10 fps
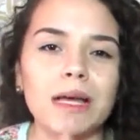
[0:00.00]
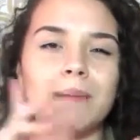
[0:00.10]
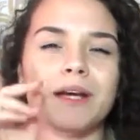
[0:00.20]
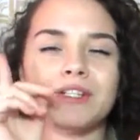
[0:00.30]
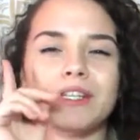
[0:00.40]

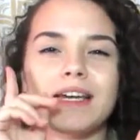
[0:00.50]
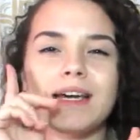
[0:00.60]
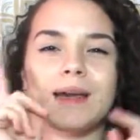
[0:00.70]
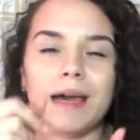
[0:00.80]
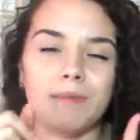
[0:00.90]
I'm actually
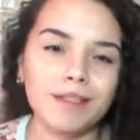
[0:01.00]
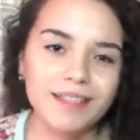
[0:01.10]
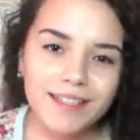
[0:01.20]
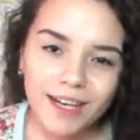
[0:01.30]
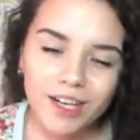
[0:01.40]
about
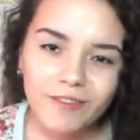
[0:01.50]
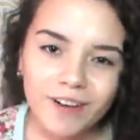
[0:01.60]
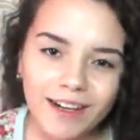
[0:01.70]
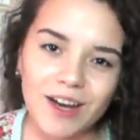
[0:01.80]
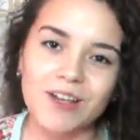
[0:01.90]
to take it off
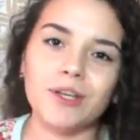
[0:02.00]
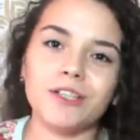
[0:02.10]
right now so